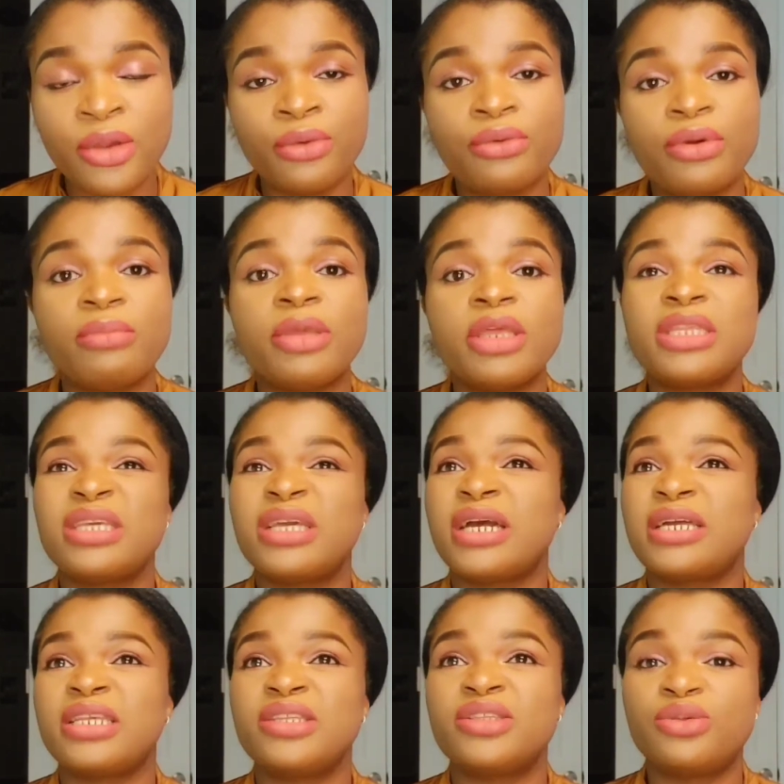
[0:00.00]
remedy,
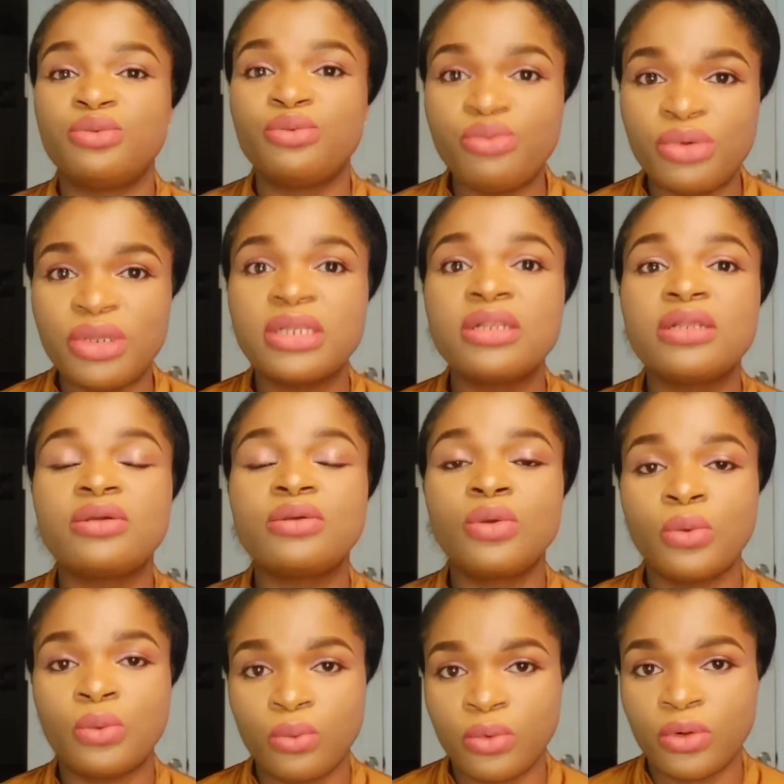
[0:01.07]
and it really
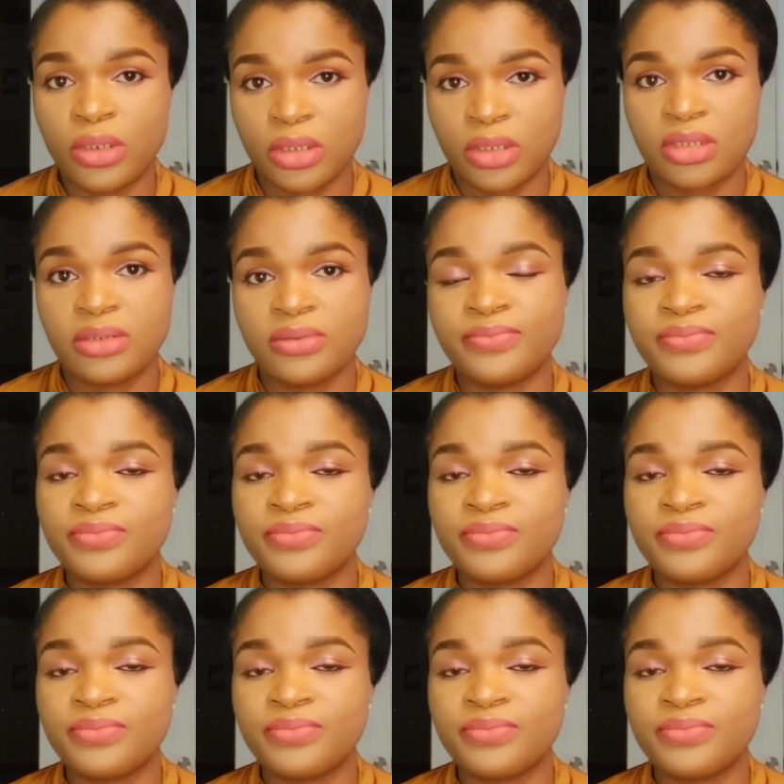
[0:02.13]
worked.